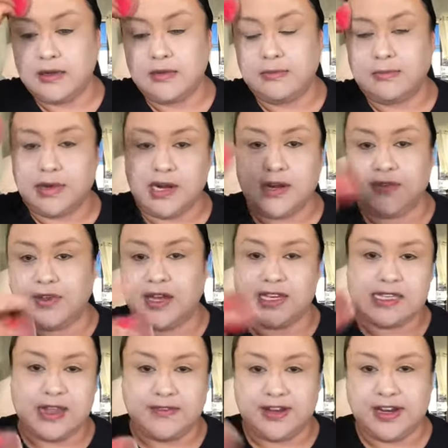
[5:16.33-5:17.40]
But if you guys
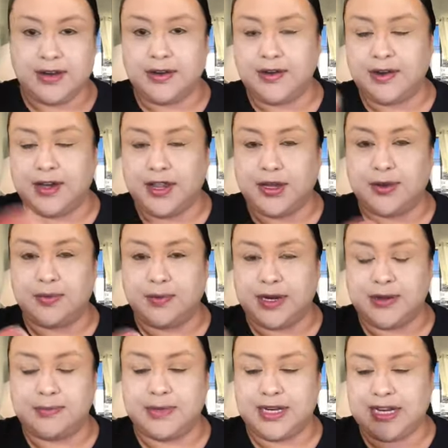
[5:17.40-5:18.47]
have any other
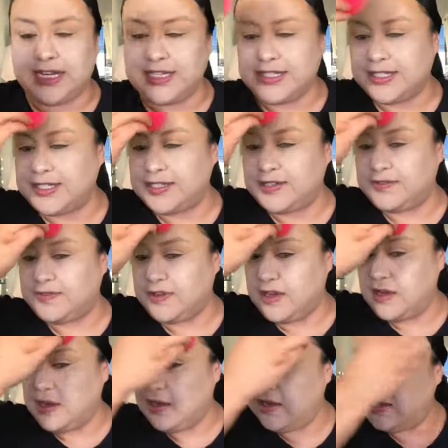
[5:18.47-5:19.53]
recommendations of
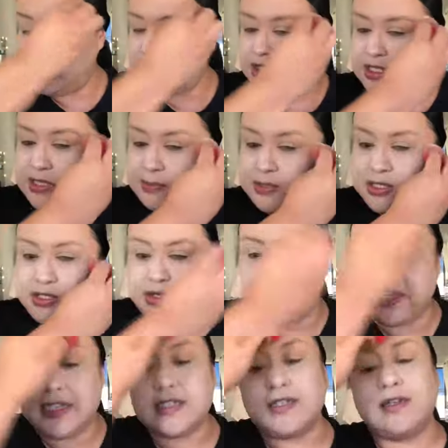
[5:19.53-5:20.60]
tips and
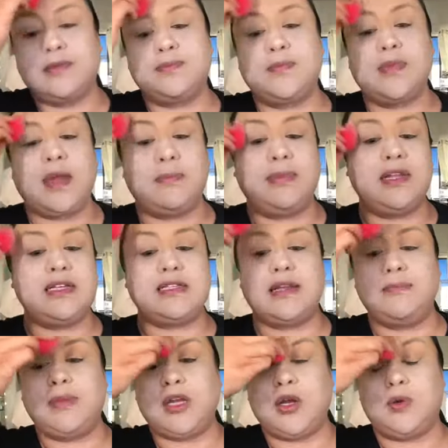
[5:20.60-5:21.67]
tricks, please let
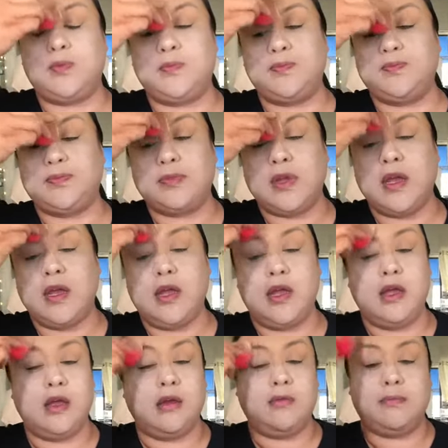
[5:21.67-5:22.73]
me know.
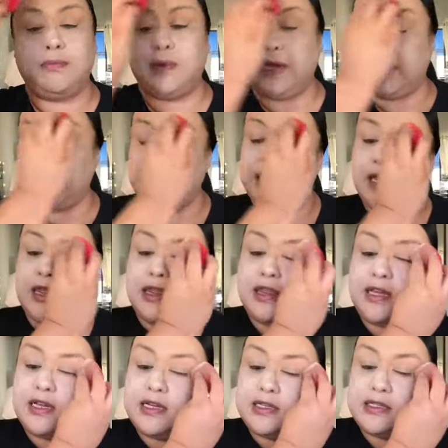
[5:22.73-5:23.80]
But
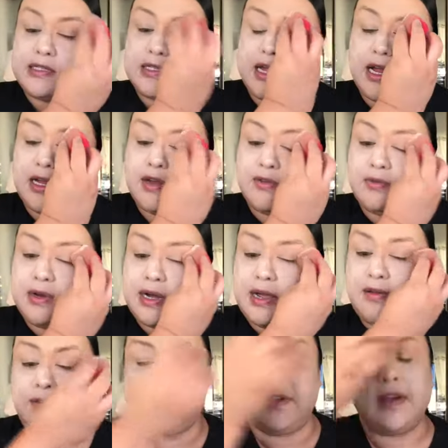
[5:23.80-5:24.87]
this is kind of what I
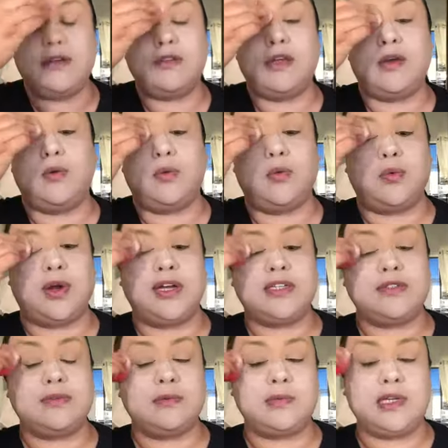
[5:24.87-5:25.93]
found that works
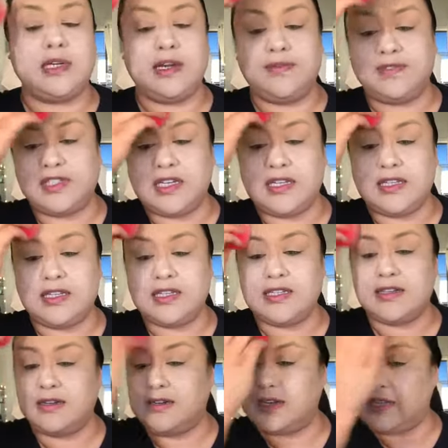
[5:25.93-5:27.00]
for me, and I've done this
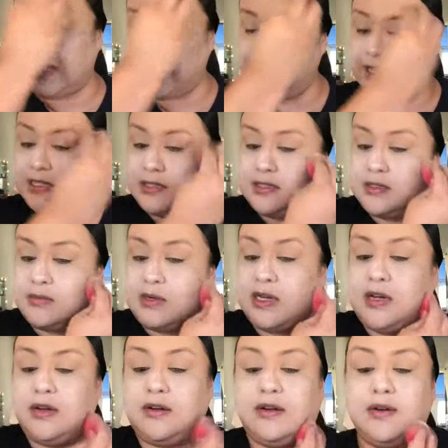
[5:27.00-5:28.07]
on clients as
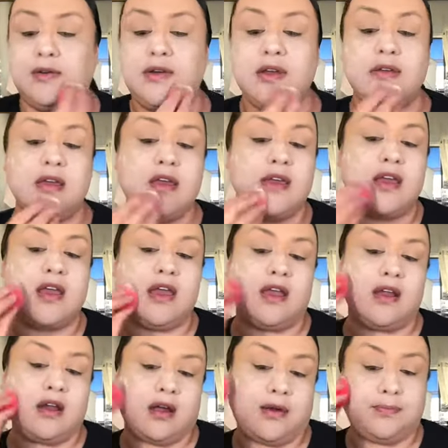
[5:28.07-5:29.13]
well,
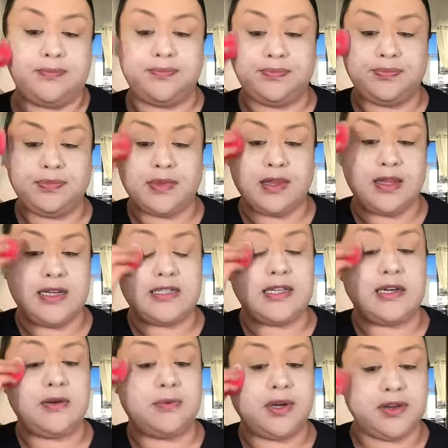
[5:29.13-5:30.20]
and they said
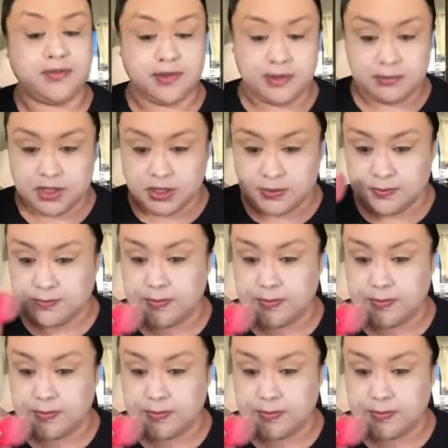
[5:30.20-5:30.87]
it worked for them too.